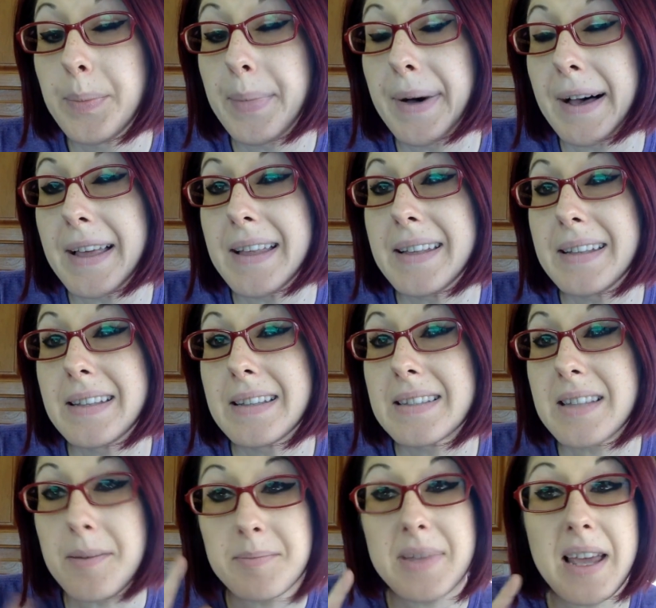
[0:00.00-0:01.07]
but
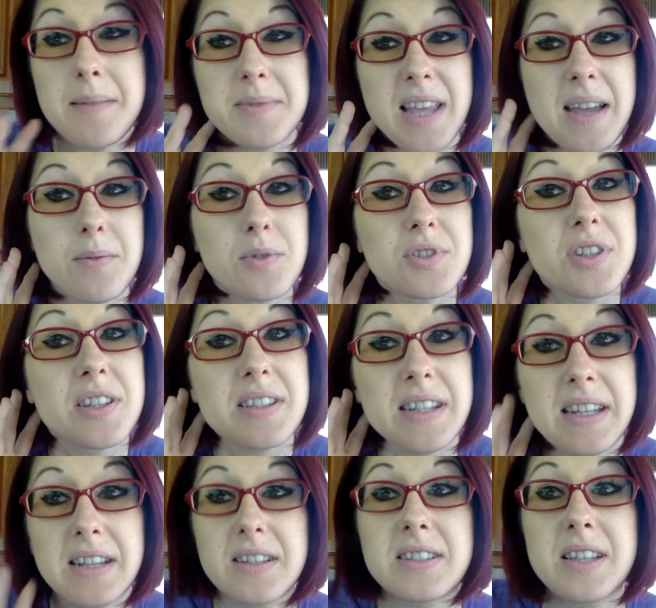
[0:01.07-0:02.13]
sometimes I will just
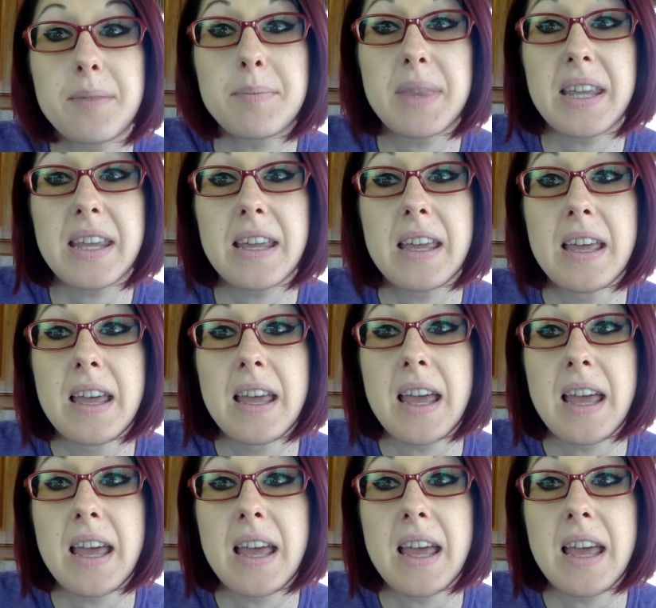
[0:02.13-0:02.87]
hear something,